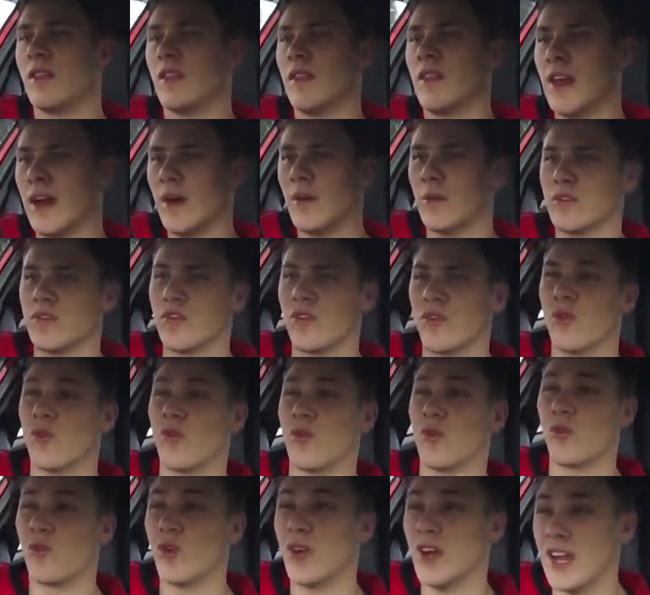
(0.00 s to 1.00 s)
That was a
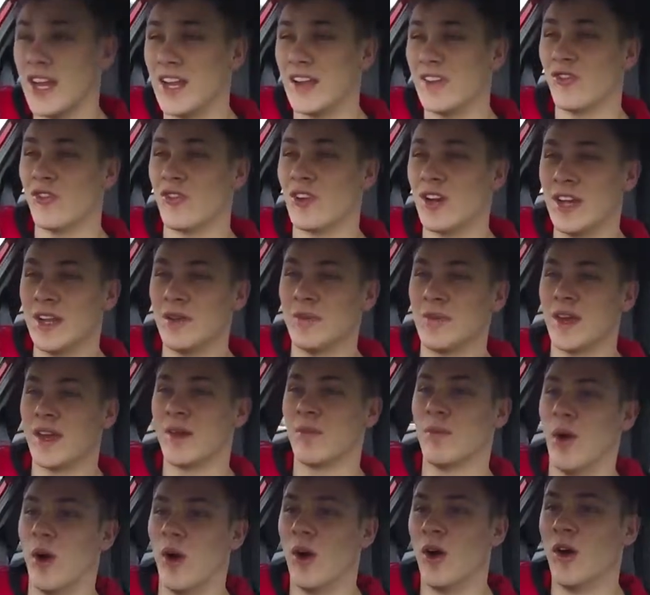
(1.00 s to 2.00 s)
really, really
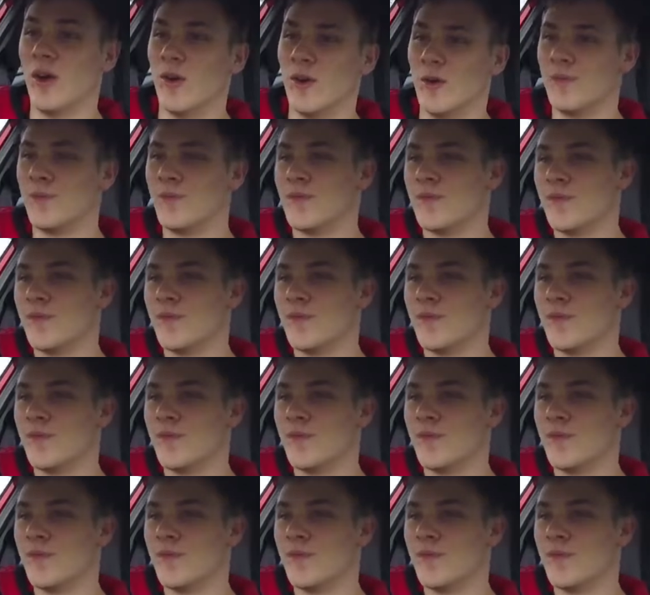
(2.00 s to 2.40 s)
big pothole.